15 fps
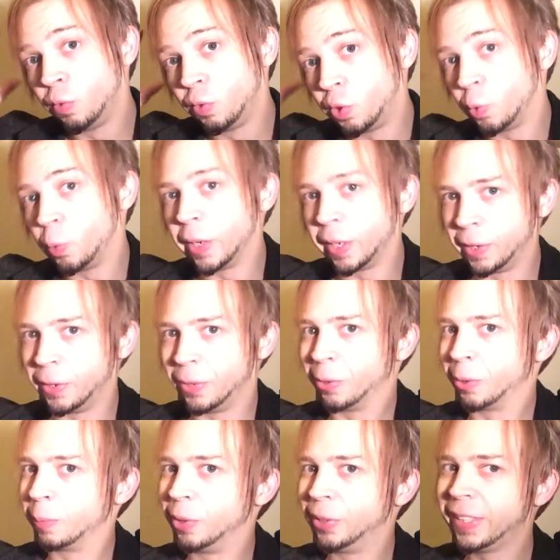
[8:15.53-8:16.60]
do it
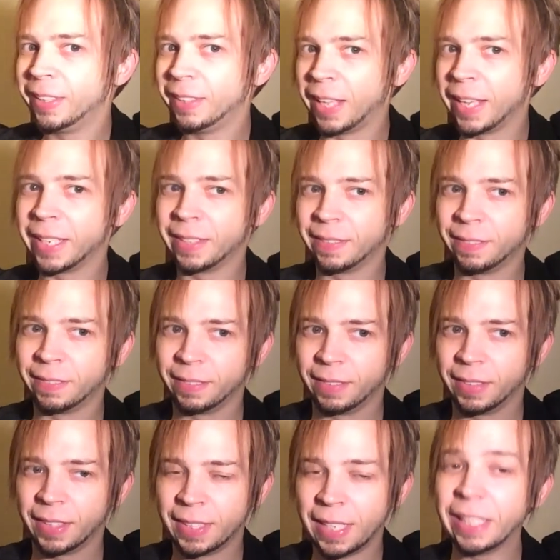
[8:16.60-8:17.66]
normally, like
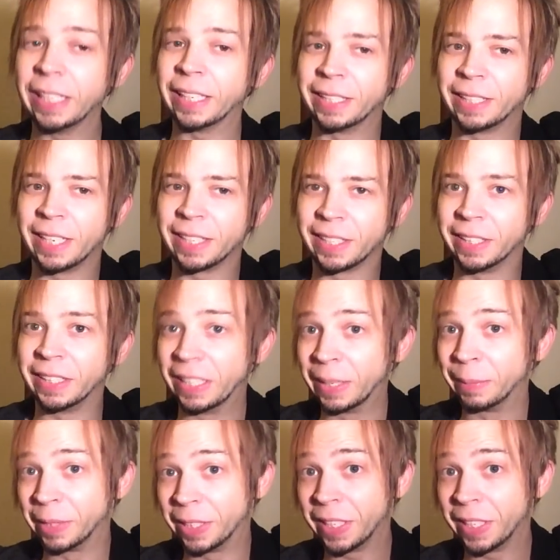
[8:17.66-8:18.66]
not like it takes any time.